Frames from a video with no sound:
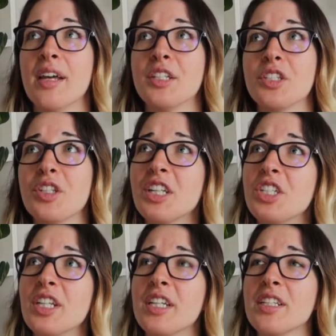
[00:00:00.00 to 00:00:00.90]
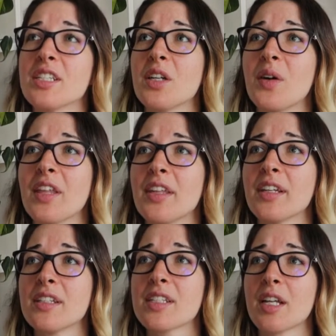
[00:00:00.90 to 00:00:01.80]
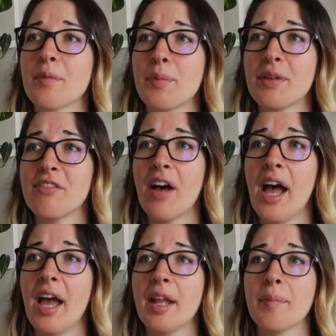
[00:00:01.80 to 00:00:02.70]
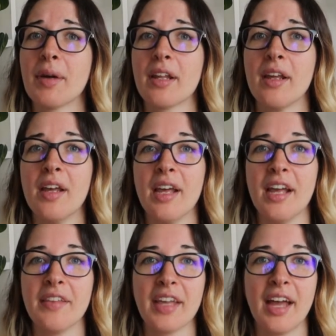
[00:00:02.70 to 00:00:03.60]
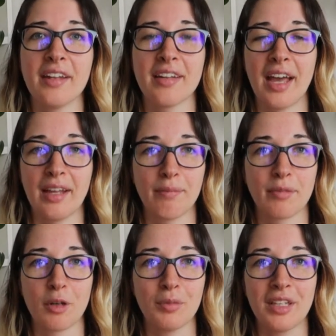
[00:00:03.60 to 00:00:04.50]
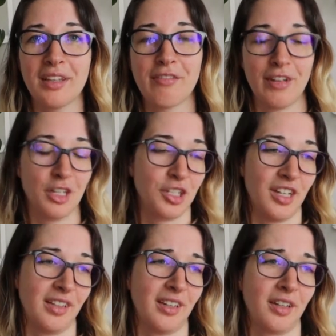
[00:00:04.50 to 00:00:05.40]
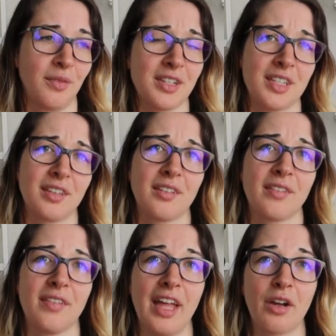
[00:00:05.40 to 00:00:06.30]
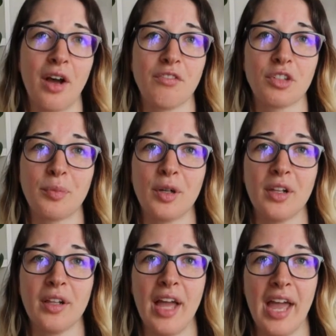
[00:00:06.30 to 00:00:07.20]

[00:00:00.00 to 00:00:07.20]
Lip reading: it's stretchy, so I think it's gonna be fine, but in the end I completely finished it and it wasn't that comfortable,